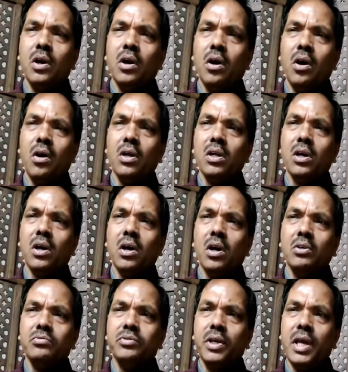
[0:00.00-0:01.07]
or
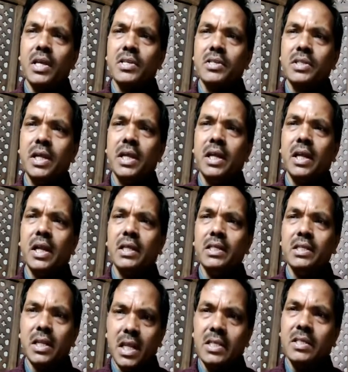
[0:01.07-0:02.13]
of a state
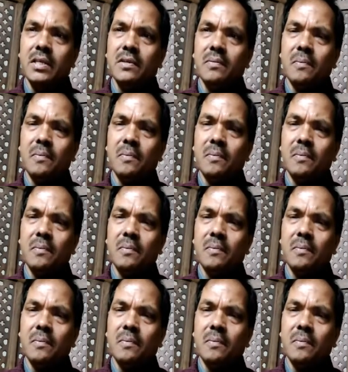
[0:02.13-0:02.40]
legislature.